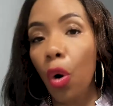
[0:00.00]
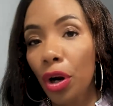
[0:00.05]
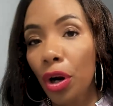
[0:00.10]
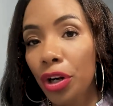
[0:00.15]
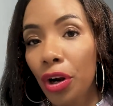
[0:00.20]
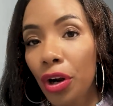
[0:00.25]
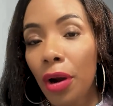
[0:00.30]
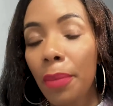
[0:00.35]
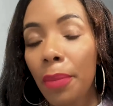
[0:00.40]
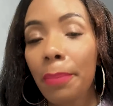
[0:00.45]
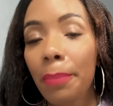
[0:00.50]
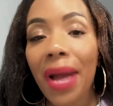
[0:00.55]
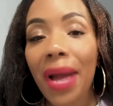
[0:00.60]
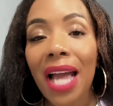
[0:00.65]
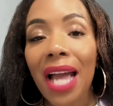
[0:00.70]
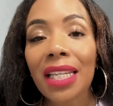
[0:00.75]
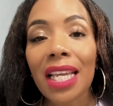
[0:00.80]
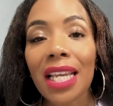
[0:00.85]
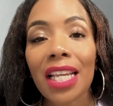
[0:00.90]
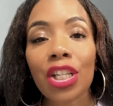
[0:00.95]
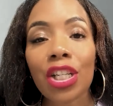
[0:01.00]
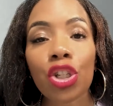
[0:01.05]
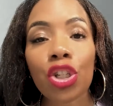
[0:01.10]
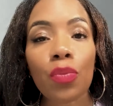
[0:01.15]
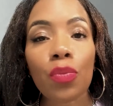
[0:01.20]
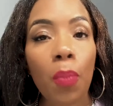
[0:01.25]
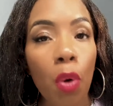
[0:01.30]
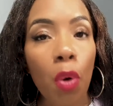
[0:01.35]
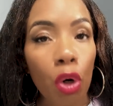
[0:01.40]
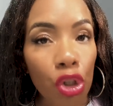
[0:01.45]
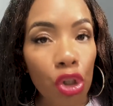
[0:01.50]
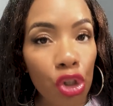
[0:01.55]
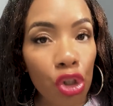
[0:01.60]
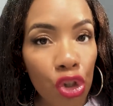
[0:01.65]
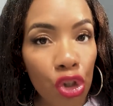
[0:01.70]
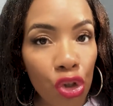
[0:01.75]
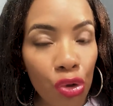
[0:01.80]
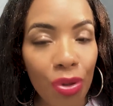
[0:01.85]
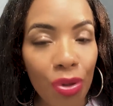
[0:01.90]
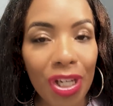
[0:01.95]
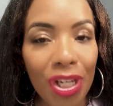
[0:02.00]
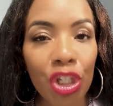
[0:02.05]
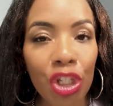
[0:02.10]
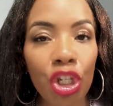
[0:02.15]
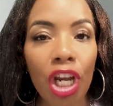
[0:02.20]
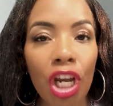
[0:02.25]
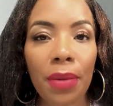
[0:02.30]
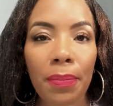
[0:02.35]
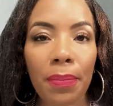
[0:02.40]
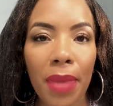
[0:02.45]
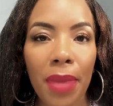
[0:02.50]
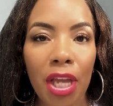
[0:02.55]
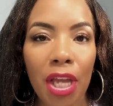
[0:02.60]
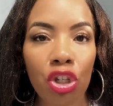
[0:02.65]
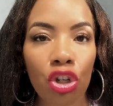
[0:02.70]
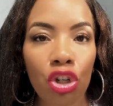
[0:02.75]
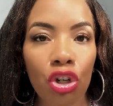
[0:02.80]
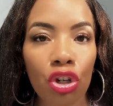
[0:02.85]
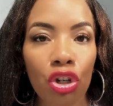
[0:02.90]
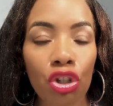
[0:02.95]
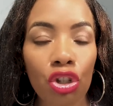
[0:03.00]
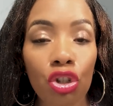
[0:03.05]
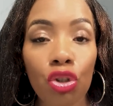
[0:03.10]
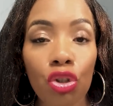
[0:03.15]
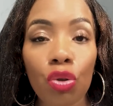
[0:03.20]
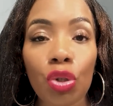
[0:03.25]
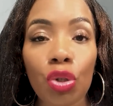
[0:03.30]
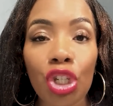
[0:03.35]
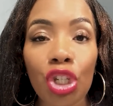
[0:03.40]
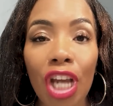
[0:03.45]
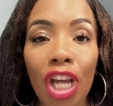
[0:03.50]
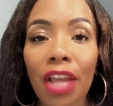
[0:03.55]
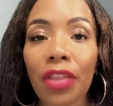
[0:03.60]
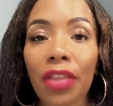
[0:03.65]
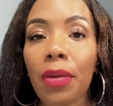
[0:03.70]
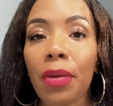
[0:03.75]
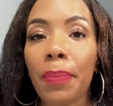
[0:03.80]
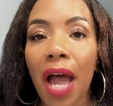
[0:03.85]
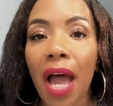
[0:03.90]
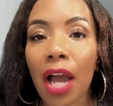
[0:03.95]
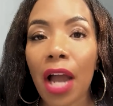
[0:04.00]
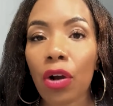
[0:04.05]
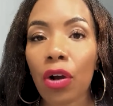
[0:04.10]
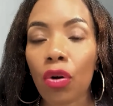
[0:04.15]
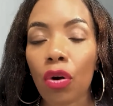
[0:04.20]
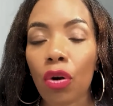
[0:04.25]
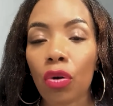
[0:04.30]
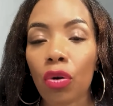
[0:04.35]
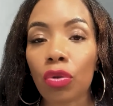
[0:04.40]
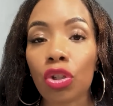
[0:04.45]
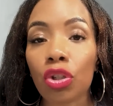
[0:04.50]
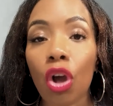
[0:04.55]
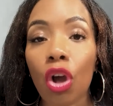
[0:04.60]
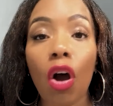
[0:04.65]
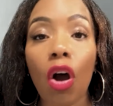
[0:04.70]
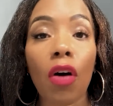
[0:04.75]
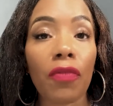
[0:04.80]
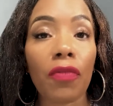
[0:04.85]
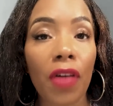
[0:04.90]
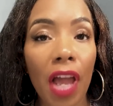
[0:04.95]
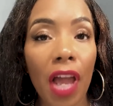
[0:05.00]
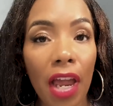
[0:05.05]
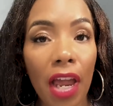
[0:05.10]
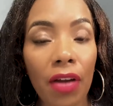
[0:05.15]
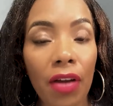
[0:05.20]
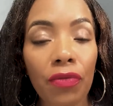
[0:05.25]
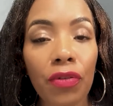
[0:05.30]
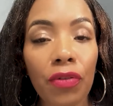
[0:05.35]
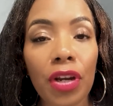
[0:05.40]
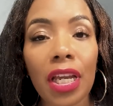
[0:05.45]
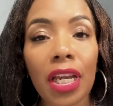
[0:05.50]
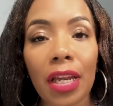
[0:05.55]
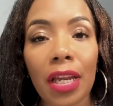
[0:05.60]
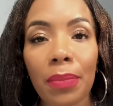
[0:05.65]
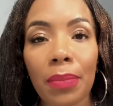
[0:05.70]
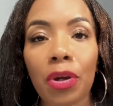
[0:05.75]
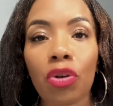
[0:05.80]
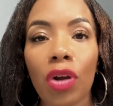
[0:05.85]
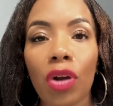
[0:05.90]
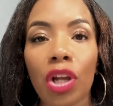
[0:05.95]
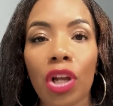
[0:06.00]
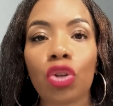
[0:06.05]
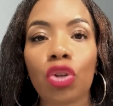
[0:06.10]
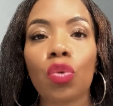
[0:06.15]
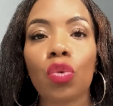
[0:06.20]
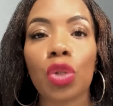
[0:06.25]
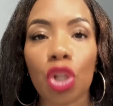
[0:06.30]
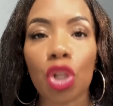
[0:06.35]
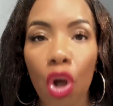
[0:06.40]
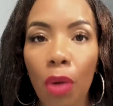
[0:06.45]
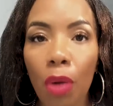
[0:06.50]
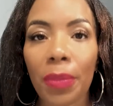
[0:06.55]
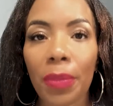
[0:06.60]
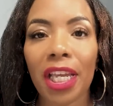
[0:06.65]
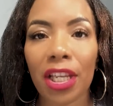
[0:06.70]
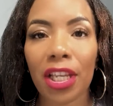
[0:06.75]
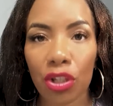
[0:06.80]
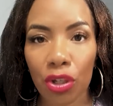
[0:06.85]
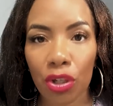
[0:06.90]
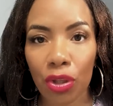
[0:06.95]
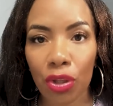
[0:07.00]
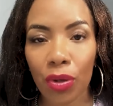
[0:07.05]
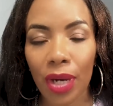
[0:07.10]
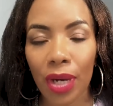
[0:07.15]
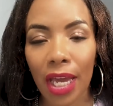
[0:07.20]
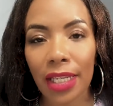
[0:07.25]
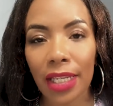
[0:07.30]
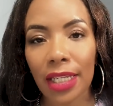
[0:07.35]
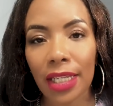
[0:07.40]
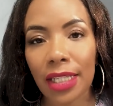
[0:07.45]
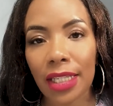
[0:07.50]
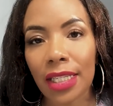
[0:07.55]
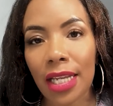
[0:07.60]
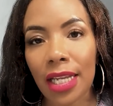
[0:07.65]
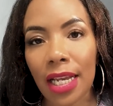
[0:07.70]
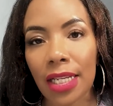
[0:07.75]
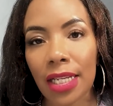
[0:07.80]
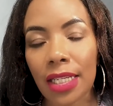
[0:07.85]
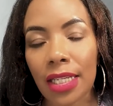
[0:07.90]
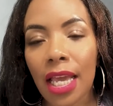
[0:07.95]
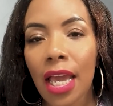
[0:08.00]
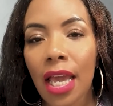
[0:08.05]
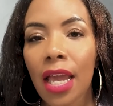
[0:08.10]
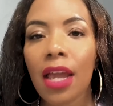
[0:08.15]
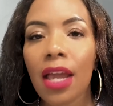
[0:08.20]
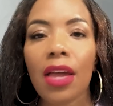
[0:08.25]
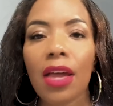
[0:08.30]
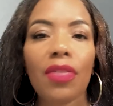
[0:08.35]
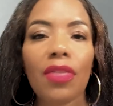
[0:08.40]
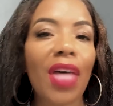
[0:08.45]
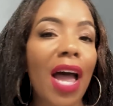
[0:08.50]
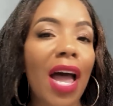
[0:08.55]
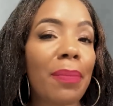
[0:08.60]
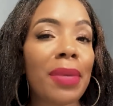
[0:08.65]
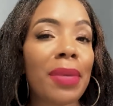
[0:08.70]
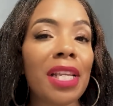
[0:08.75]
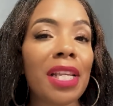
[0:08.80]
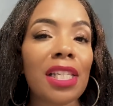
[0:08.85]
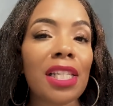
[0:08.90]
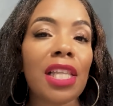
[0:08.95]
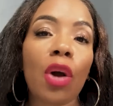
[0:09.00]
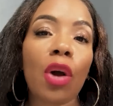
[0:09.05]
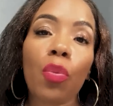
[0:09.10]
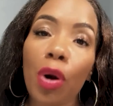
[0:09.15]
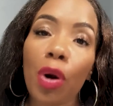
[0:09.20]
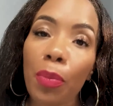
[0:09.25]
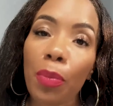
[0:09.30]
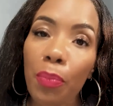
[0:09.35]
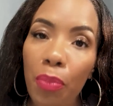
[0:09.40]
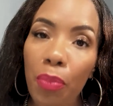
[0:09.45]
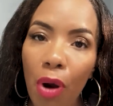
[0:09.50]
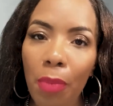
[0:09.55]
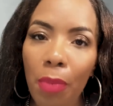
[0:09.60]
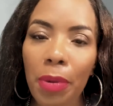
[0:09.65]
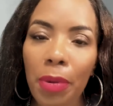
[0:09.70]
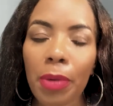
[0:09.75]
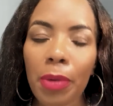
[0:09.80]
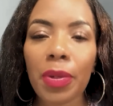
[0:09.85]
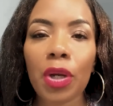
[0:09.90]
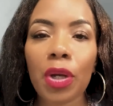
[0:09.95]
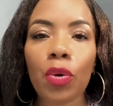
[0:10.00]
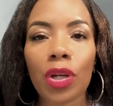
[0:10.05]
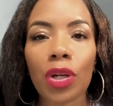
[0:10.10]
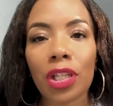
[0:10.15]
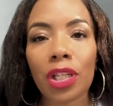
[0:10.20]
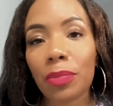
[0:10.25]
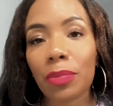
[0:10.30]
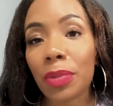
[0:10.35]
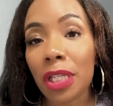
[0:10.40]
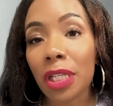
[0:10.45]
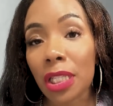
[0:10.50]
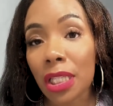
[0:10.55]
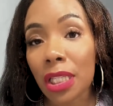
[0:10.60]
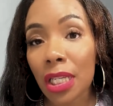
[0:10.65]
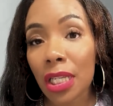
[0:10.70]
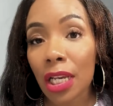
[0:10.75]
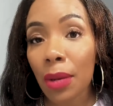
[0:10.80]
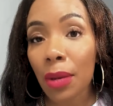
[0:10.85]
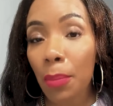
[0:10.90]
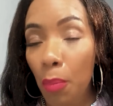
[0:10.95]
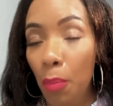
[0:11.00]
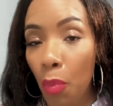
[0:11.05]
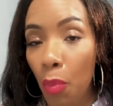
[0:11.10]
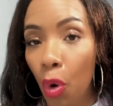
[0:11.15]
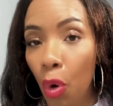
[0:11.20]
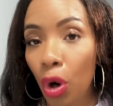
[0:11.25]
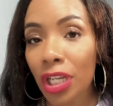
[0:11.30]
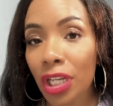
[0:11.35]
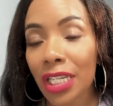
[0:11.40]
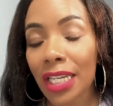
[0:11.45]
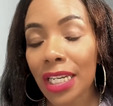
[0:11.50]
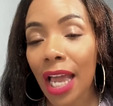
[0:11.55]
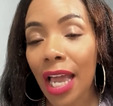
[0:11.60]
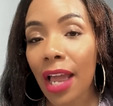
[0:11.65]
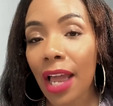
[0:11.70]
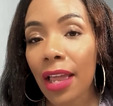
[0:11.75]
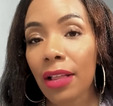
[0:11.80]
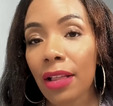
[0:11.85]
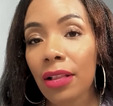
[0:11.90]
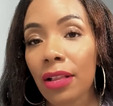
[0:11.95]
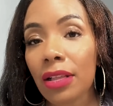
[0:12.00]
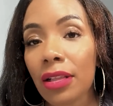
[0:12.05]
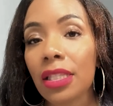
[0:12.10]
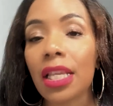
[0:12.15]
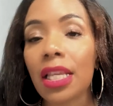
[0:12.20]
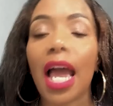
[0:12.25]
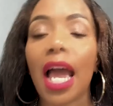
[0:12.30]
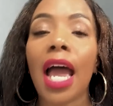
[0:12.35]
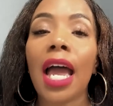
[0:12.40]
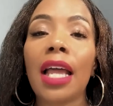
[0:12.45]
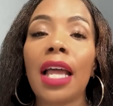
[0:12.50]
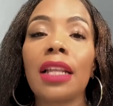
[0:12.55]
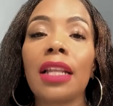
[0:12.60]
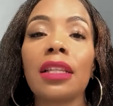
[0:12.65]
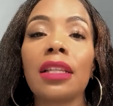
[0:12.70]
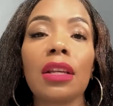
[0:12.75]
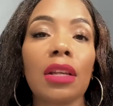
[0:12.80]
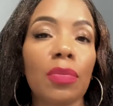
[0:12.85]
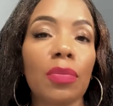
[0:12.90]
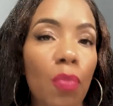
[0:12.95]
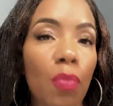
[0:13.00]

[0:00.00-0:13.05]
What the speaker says: order mandates more stringent measures to check the backgrounds of every immigrant who's coming into the United States. That means that we're probably going to be seeing more denials and